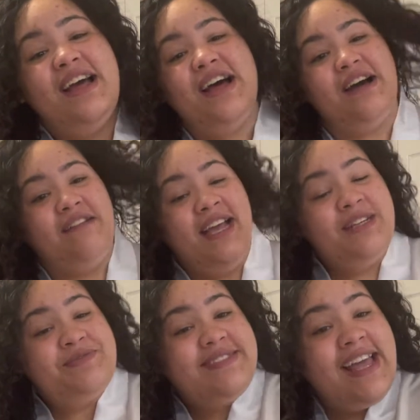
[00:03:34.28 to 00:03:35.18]
All right,
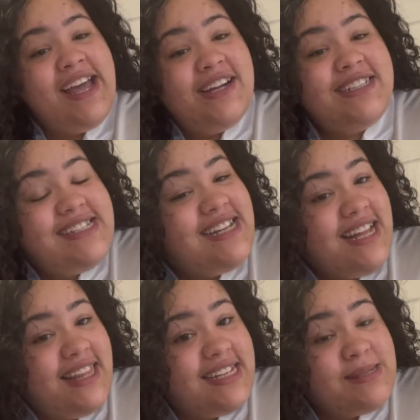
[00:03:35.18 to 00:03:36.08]
hair is
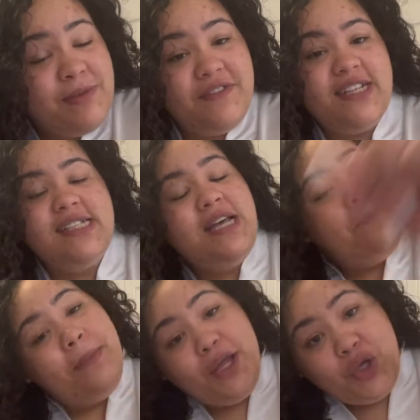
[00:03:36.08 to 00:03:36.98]
done. Let's move on to
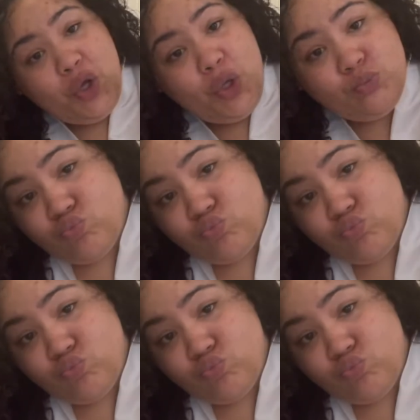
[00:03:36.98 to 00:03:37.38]
makeup.